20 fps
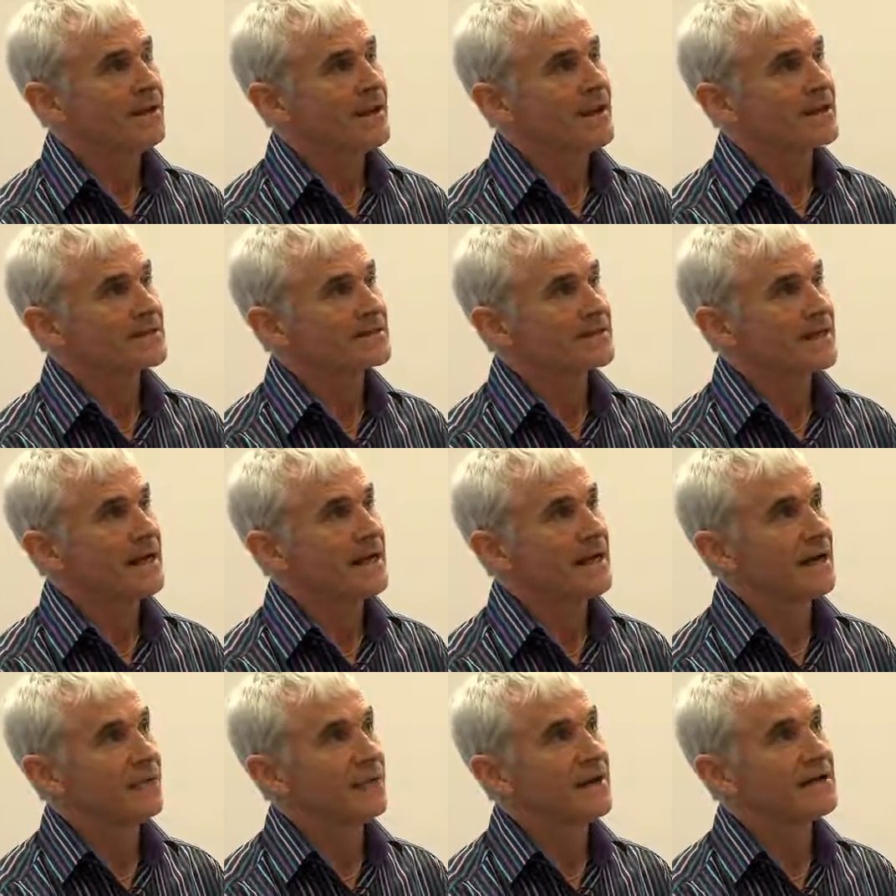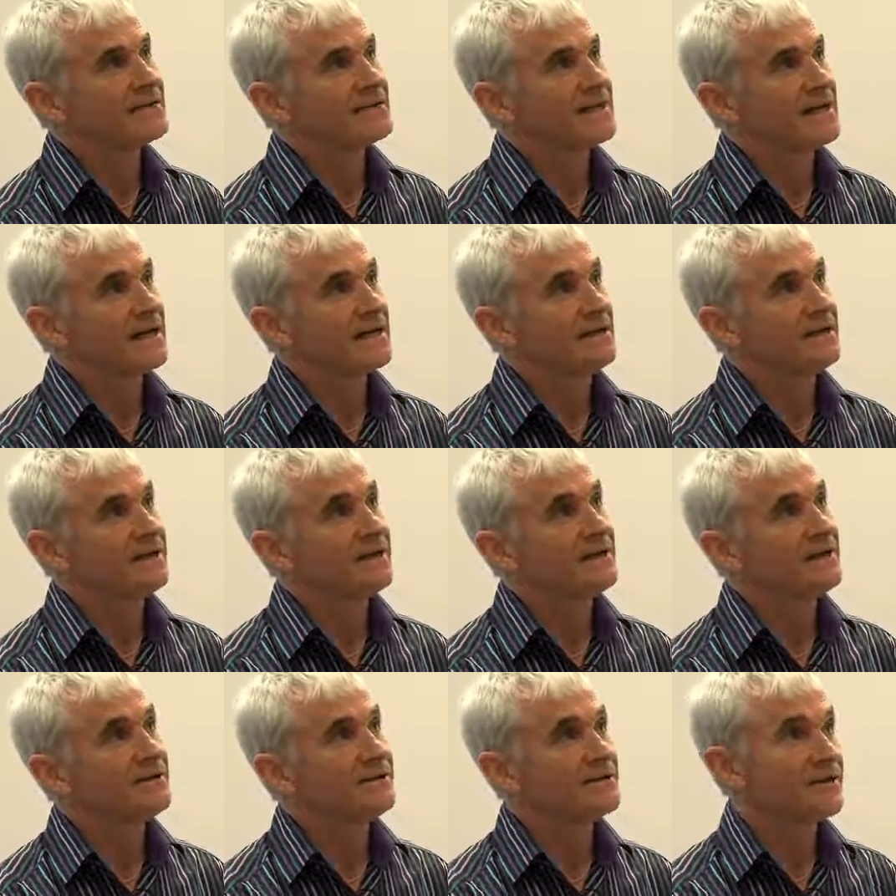Next day, I went in
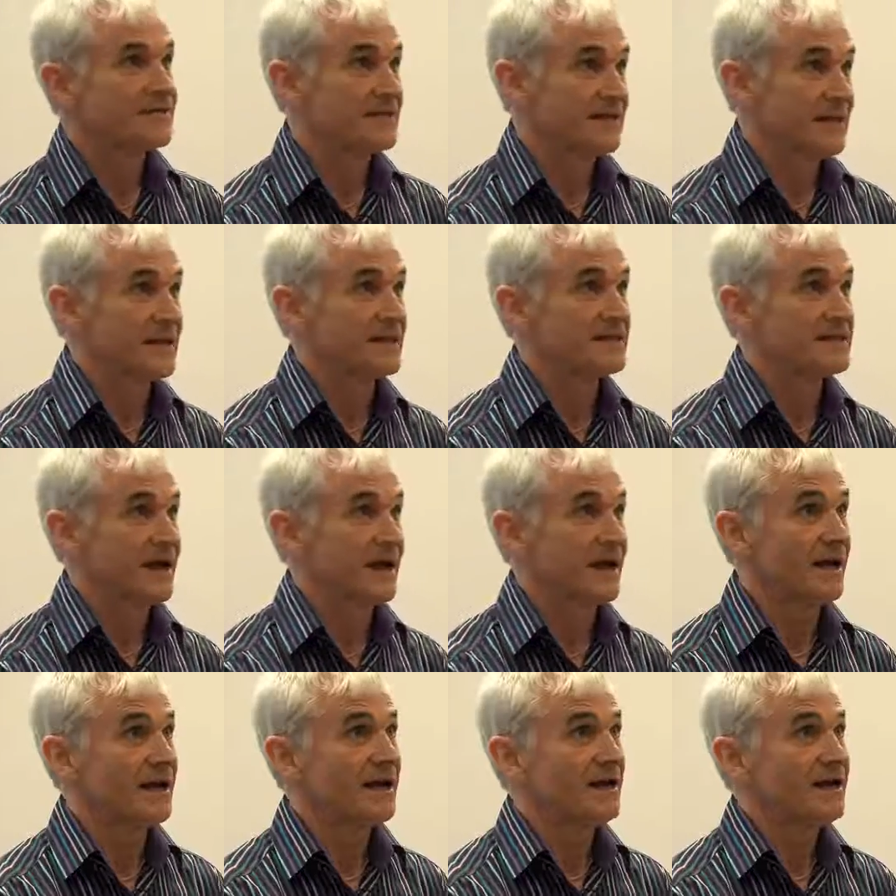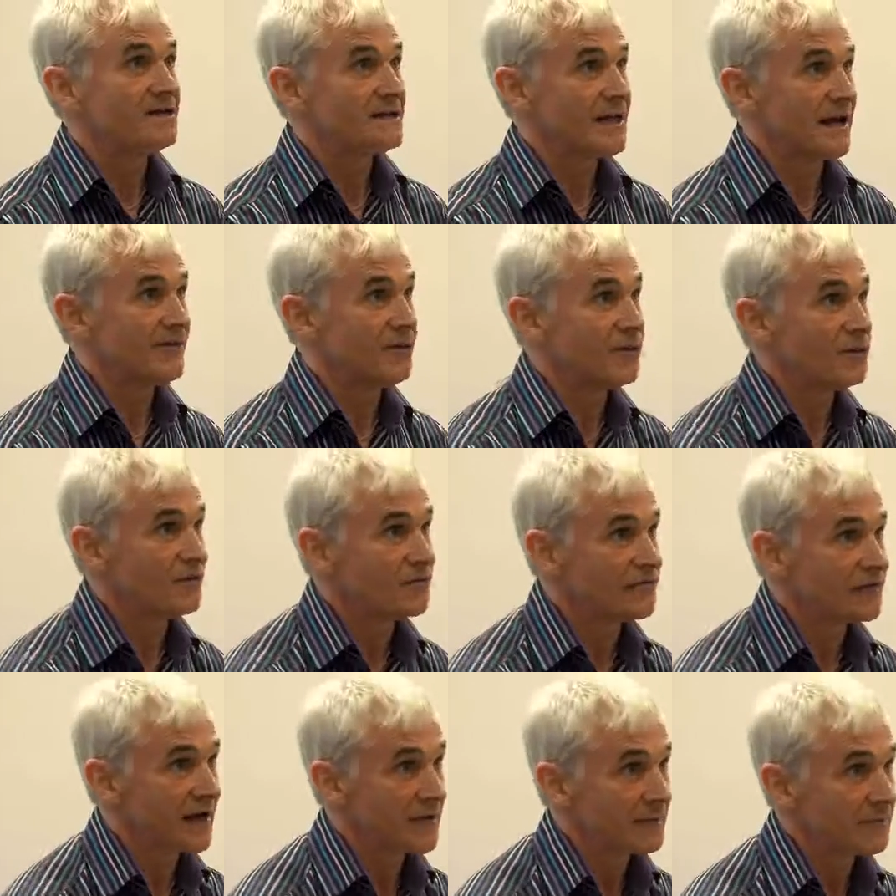to theatre to have all the
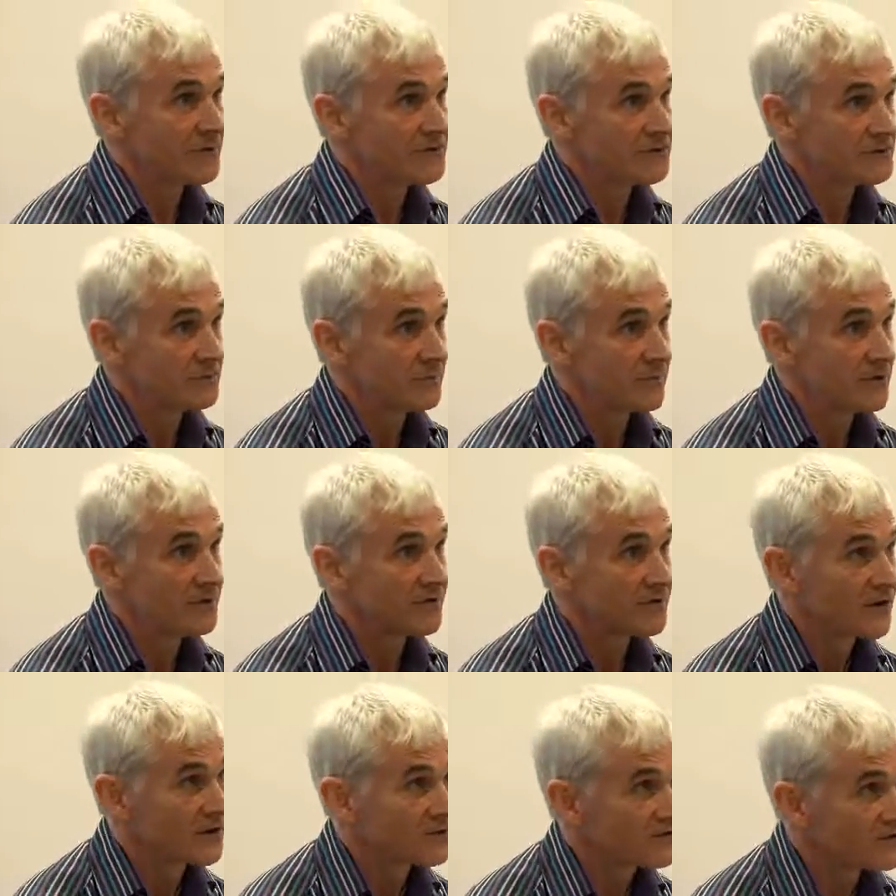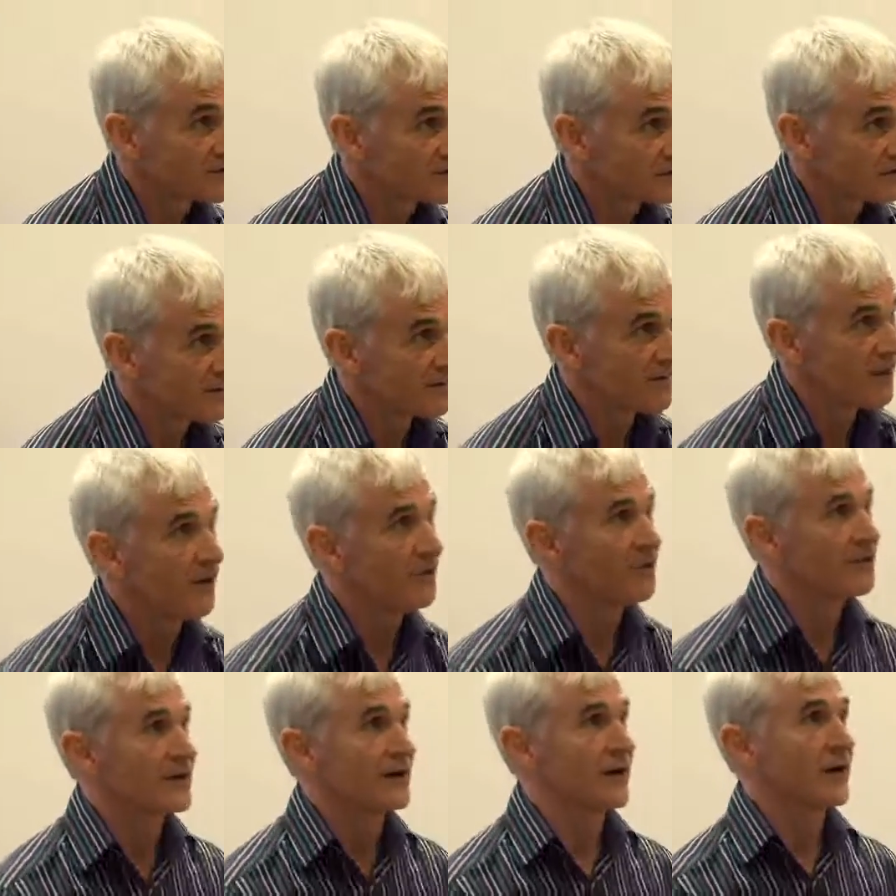fragments removed because she'd split the
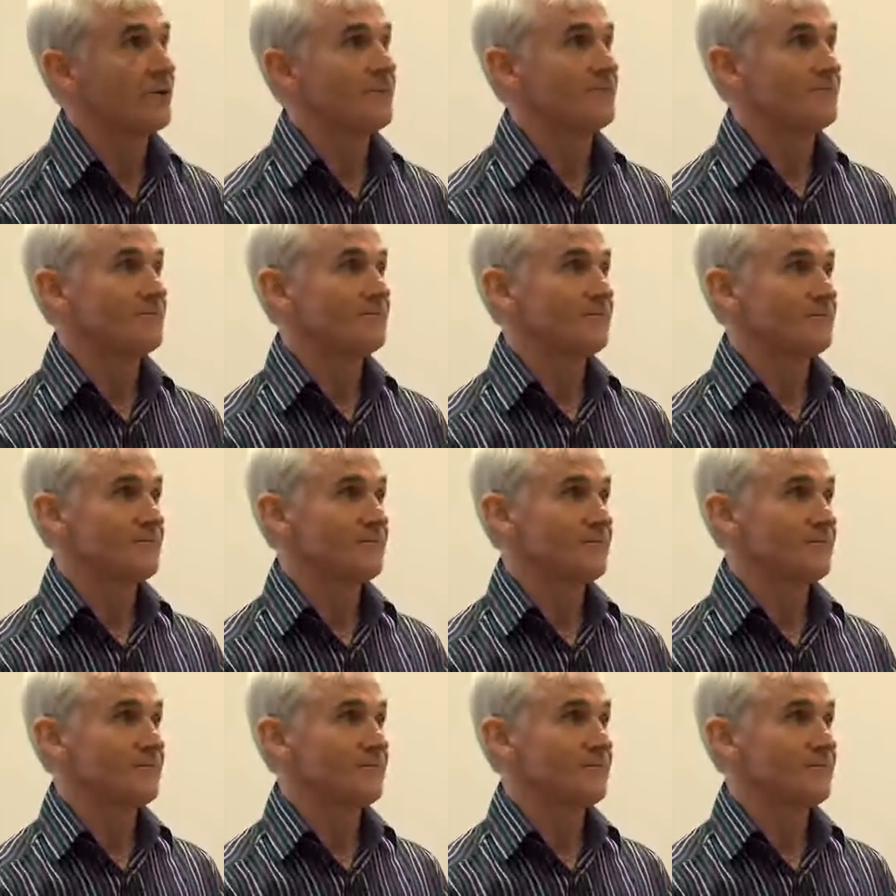whole thing open.